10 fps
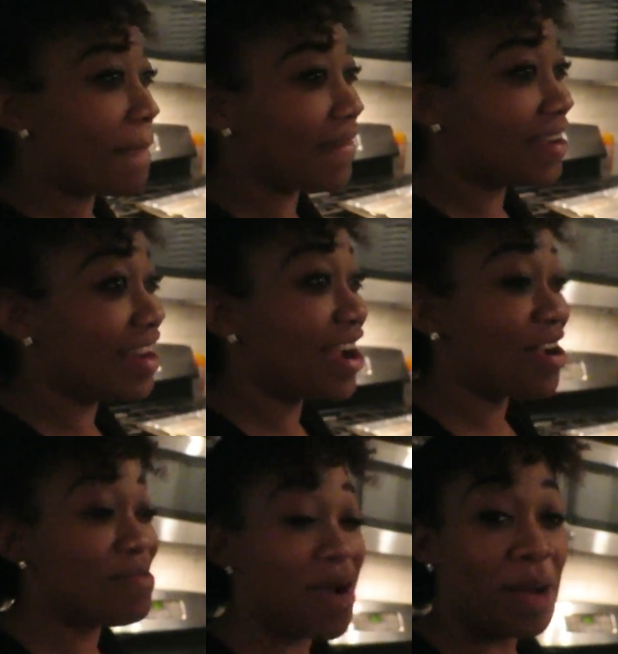look at
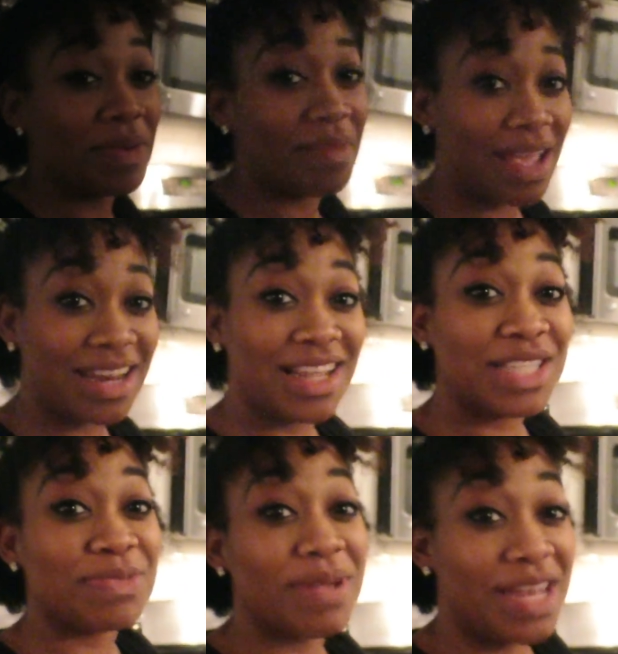that. mama made
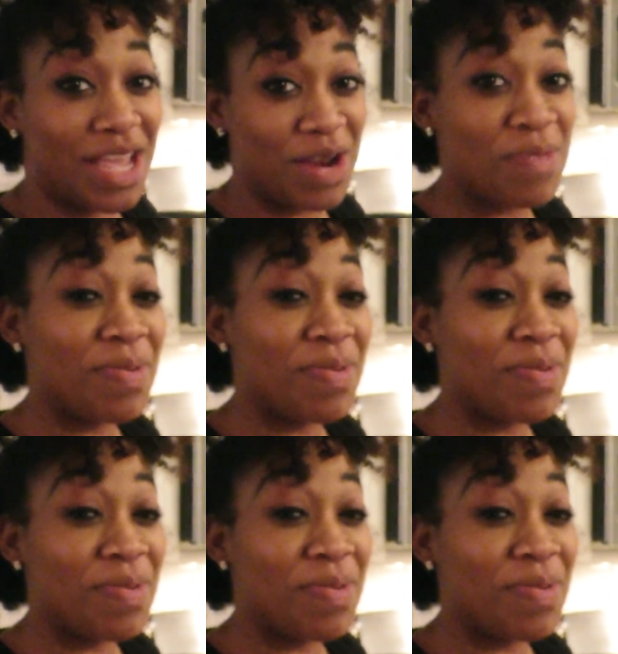this banana